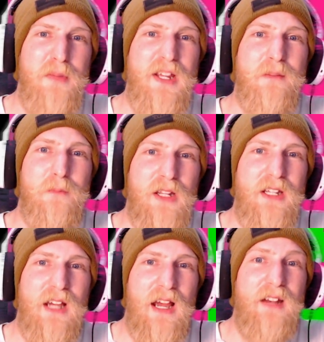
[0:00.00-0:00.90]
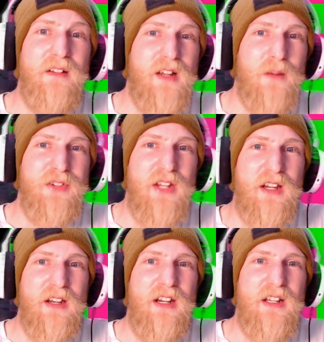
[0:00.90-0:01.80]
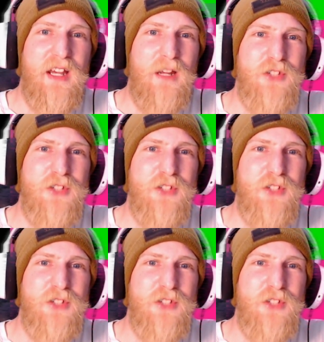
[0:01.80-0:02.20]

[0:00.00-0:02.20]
me complete and come second in a game